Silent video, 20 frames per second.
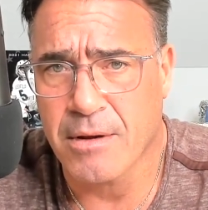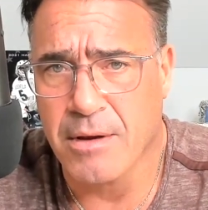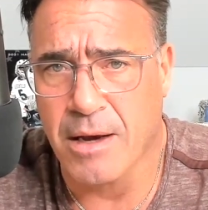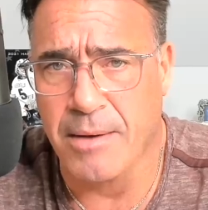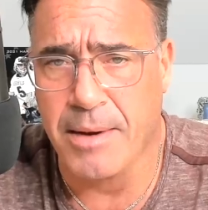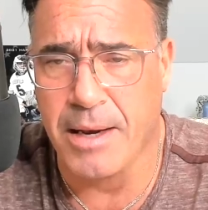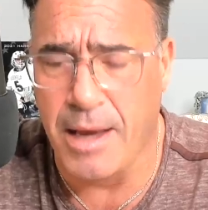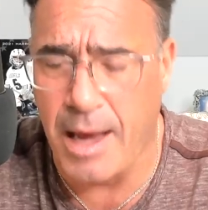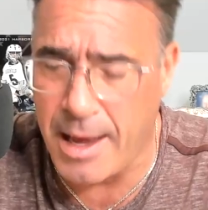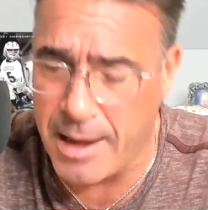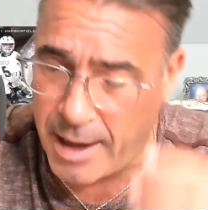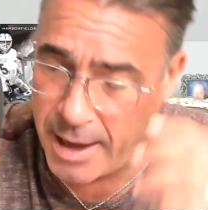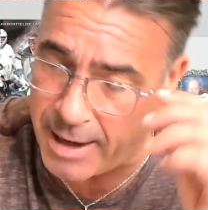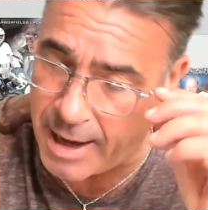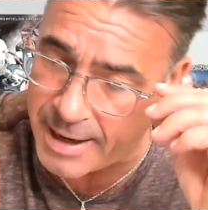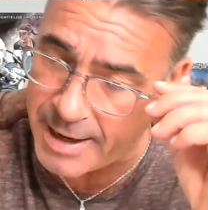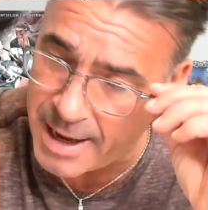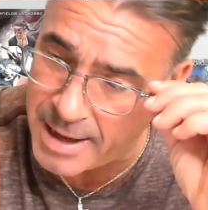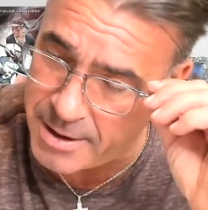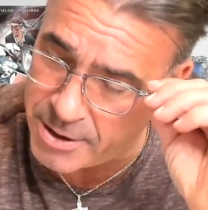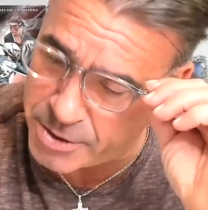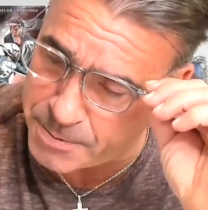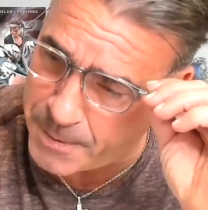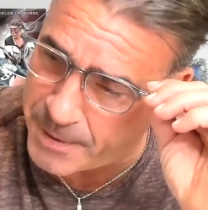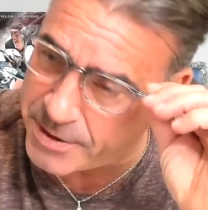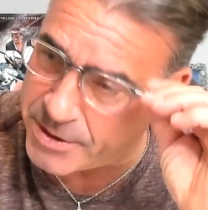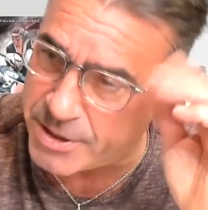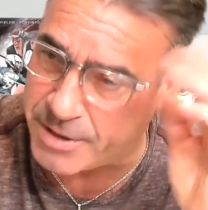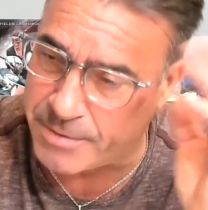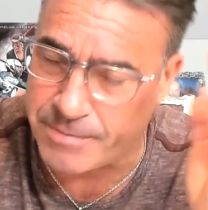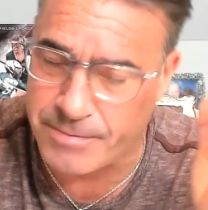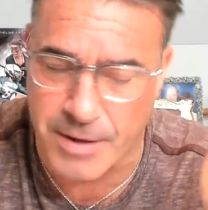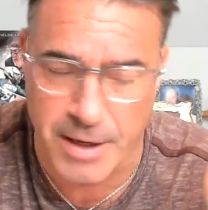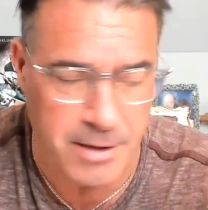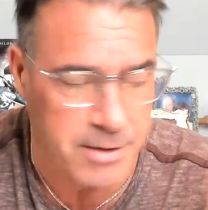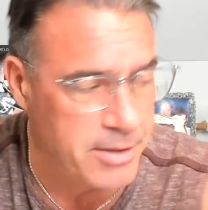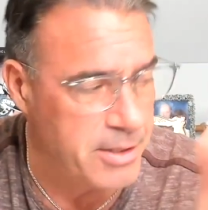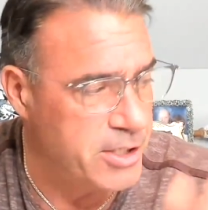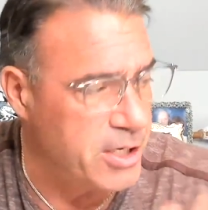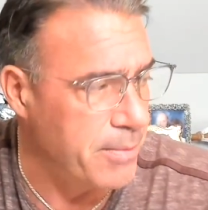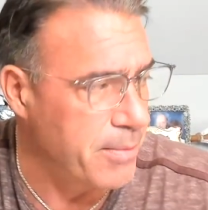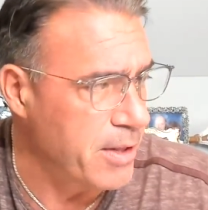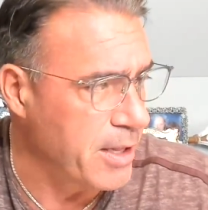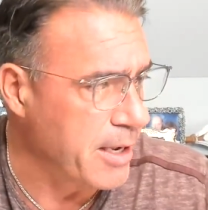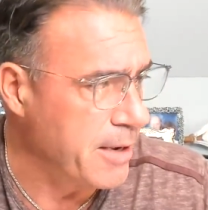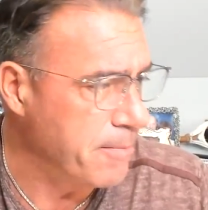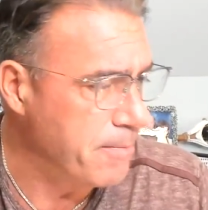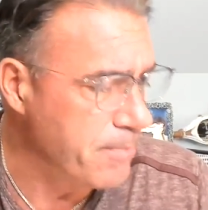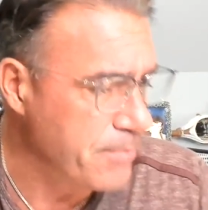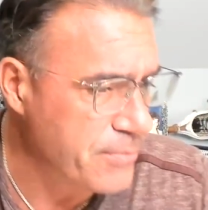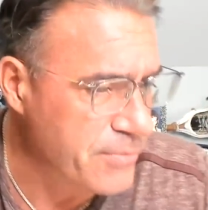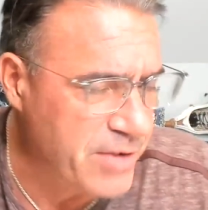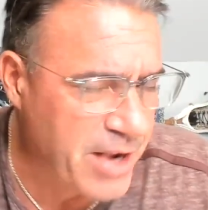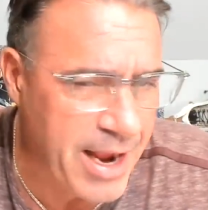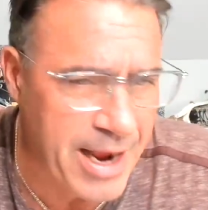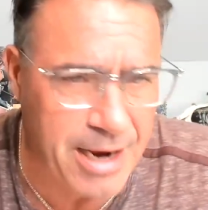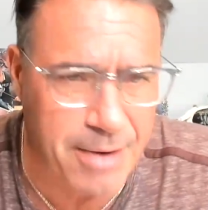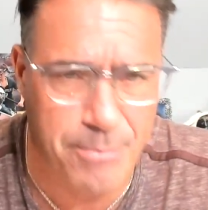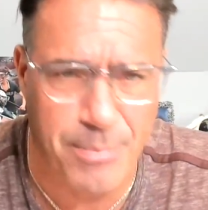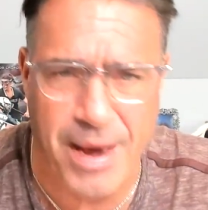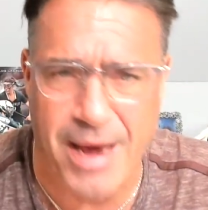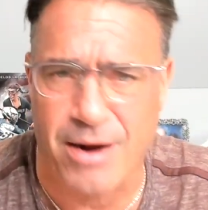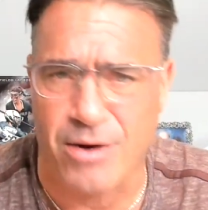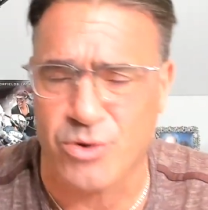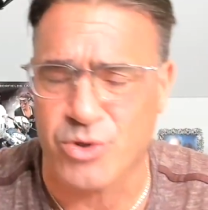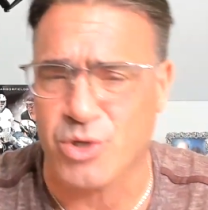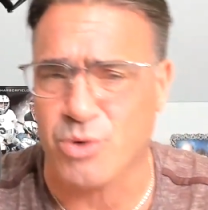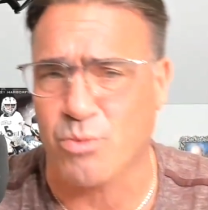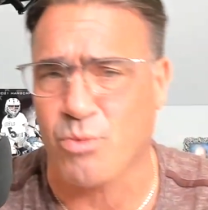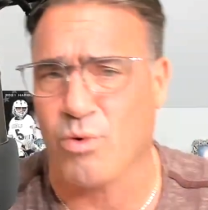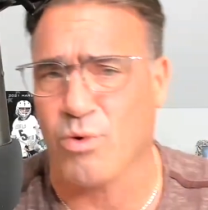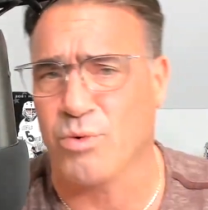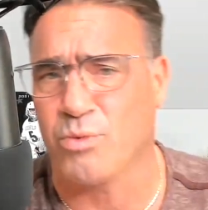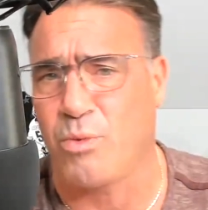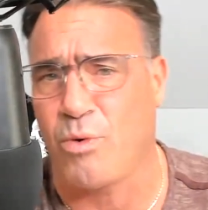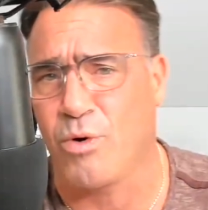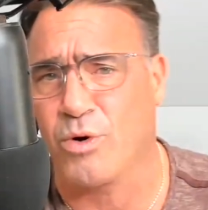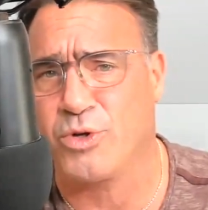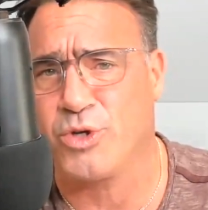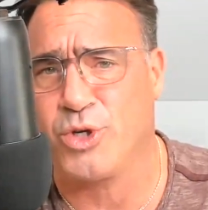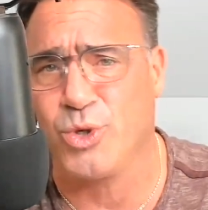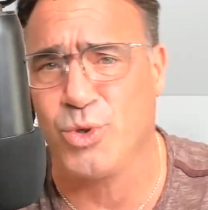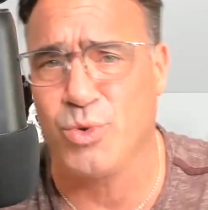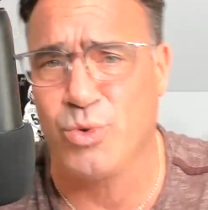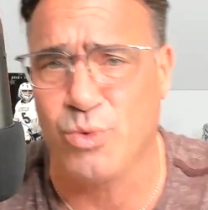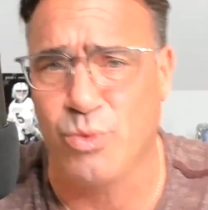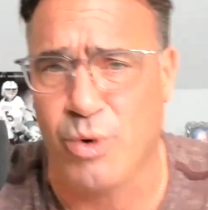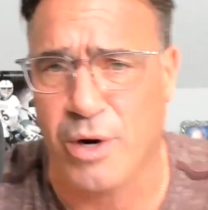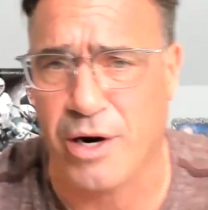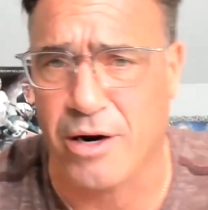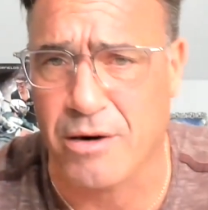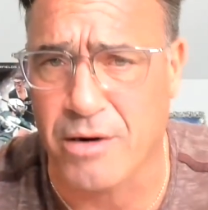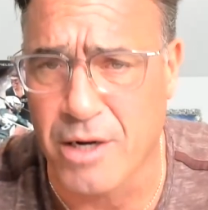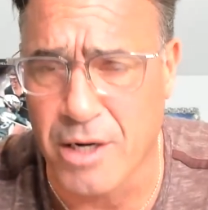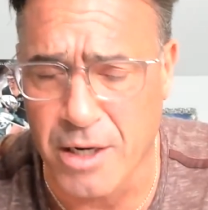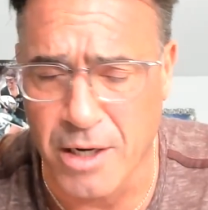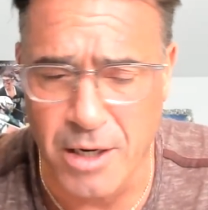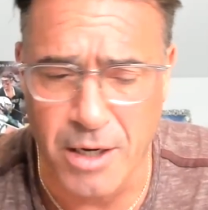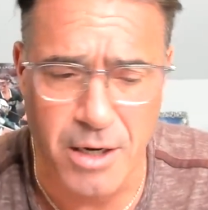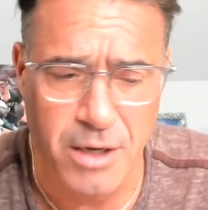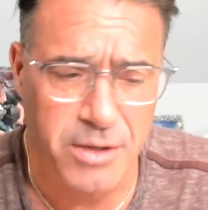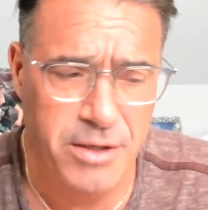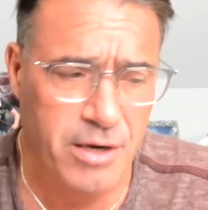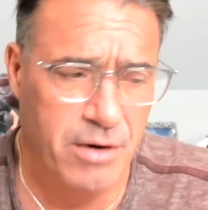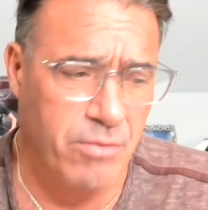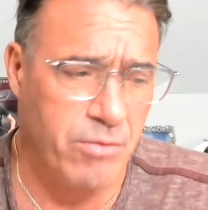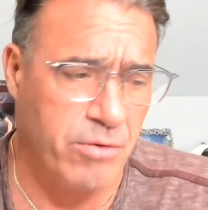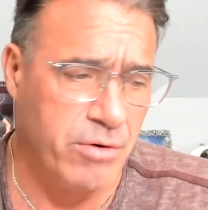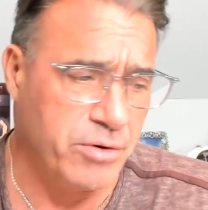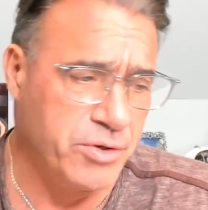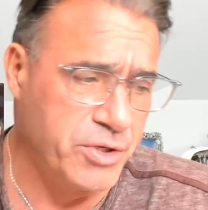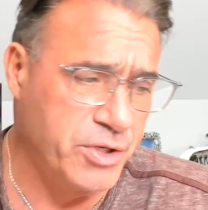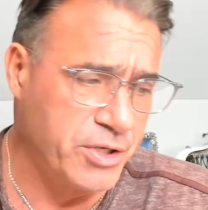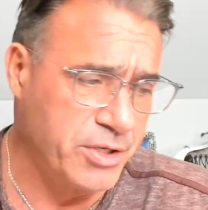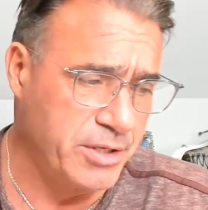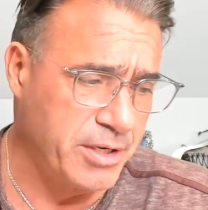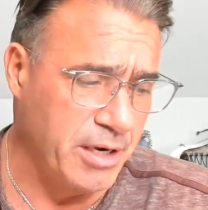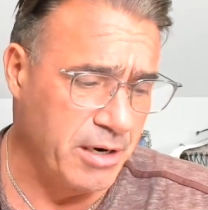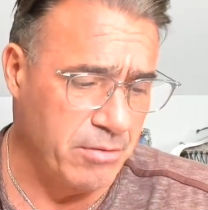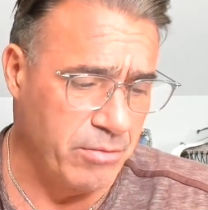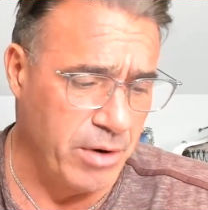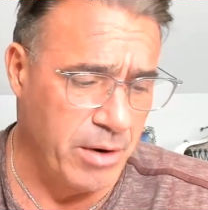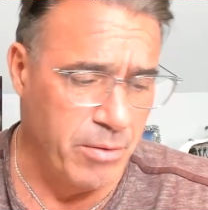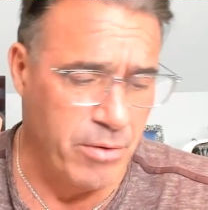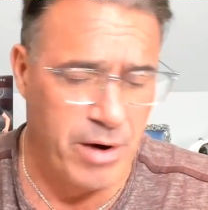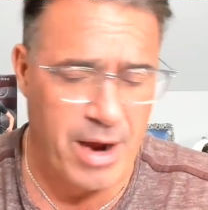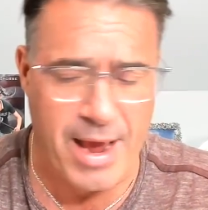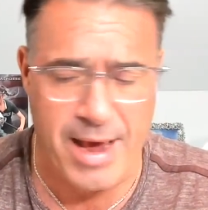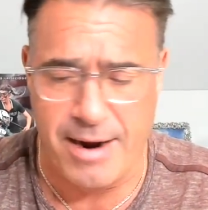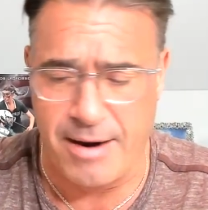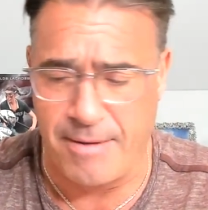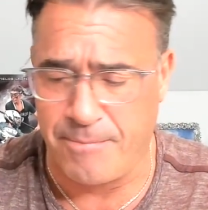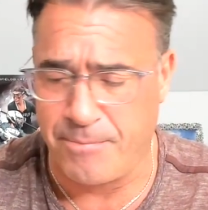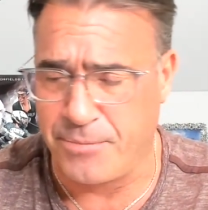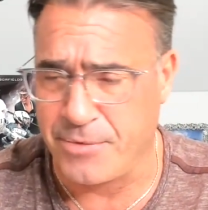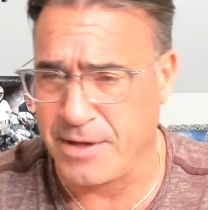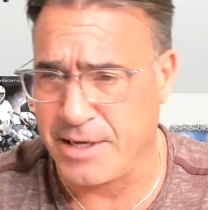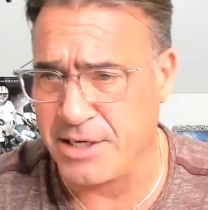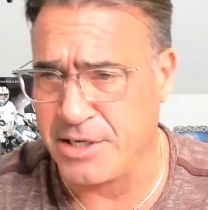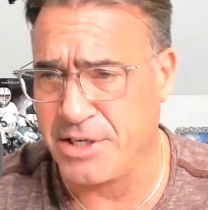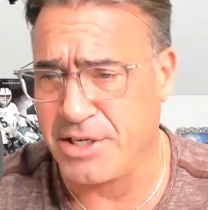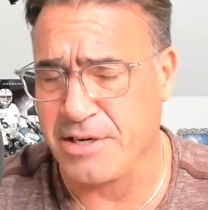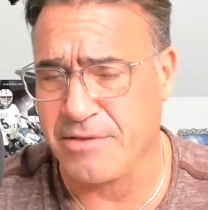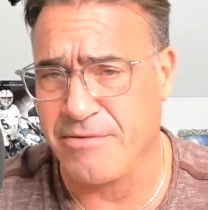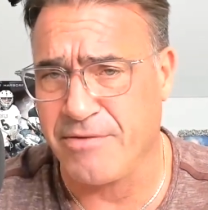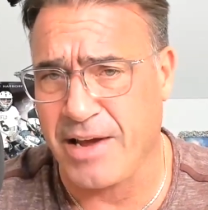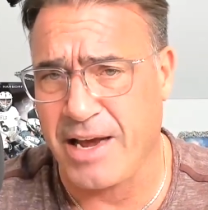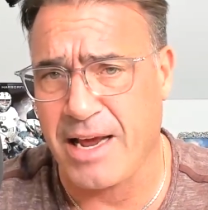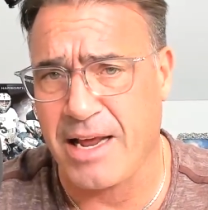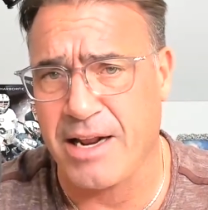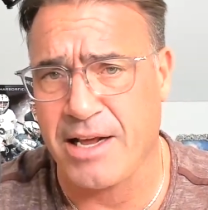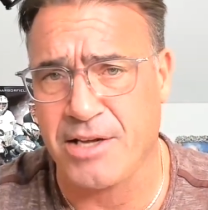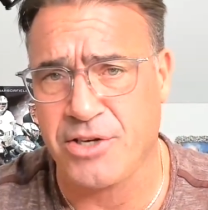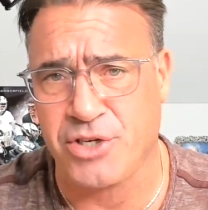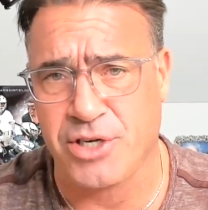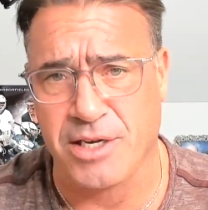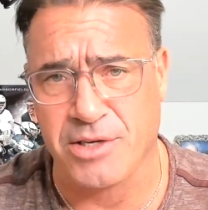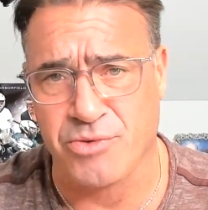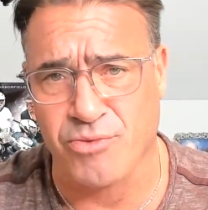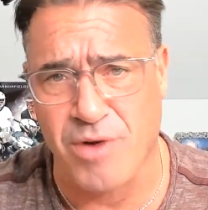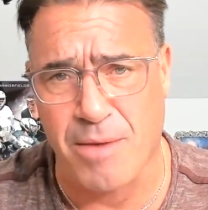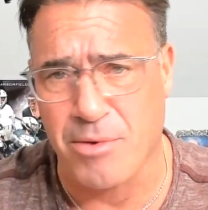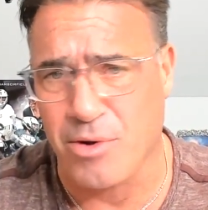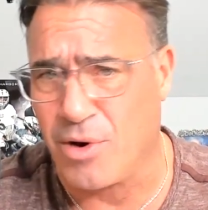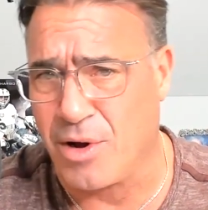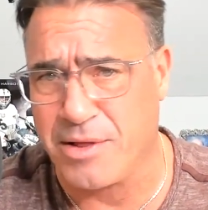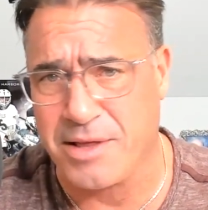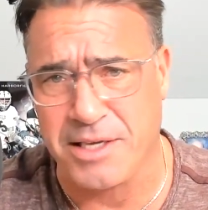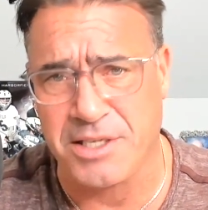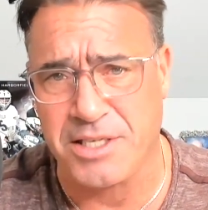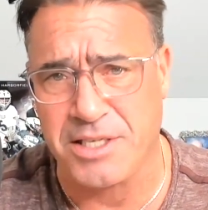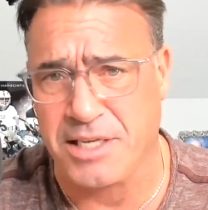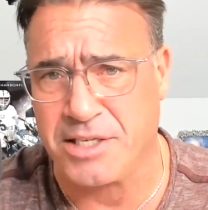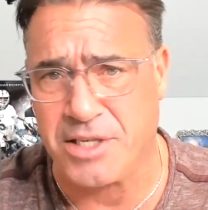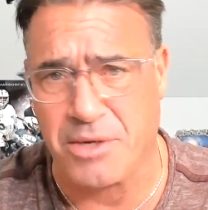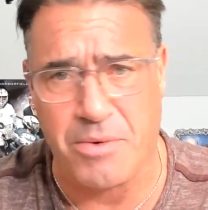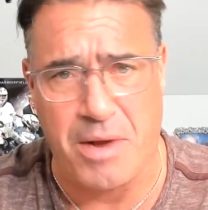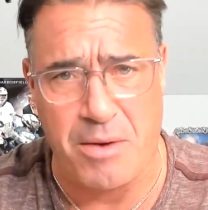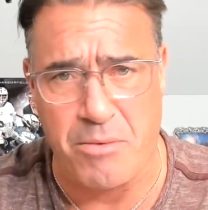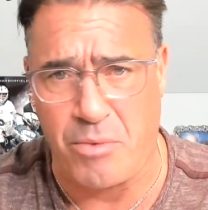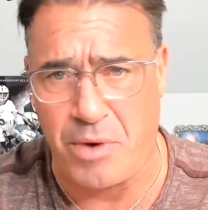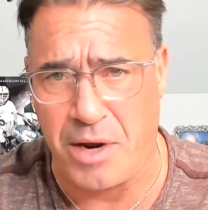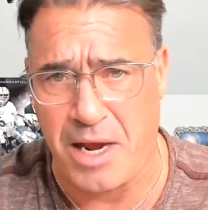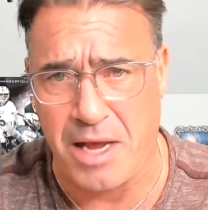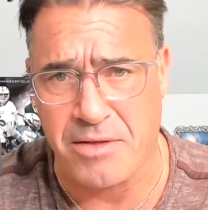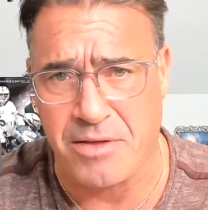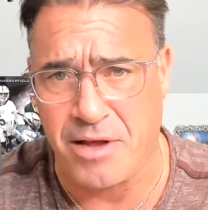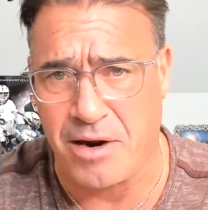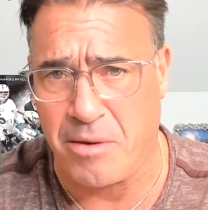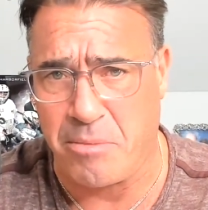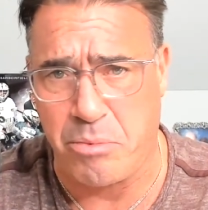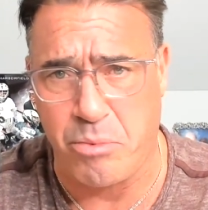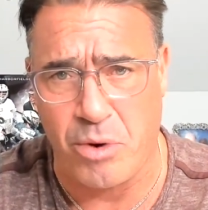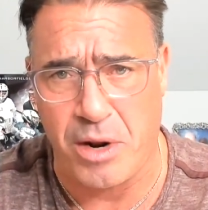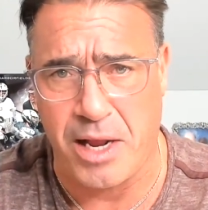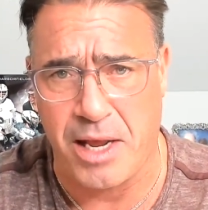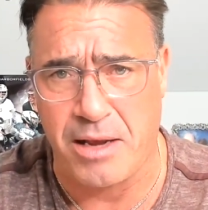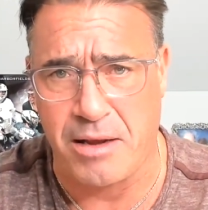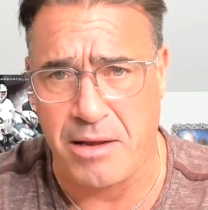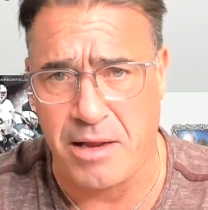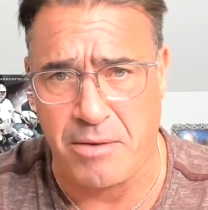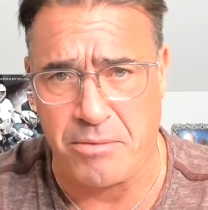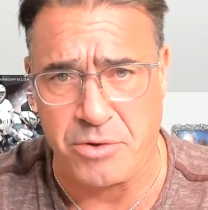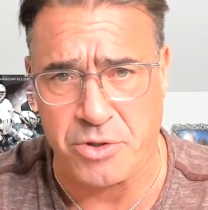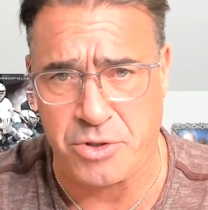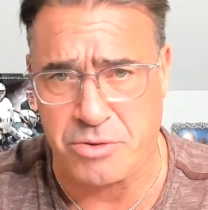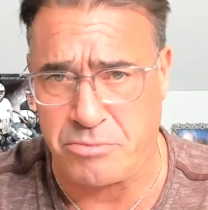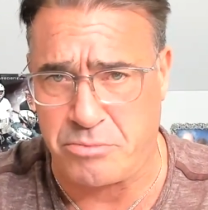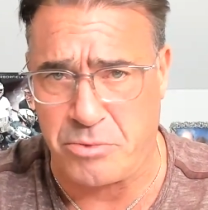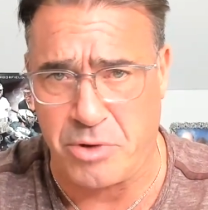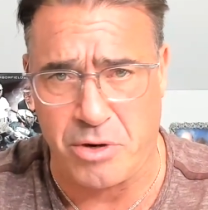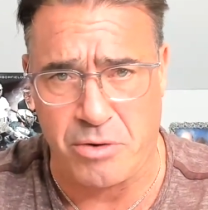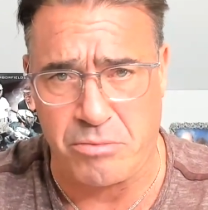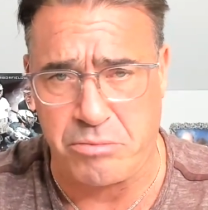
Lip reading: I mean, again, there's been some of the tank battles in World War II where there was, we were at a disadvantage, Rommel and all these things, and we ended up winning, and it was,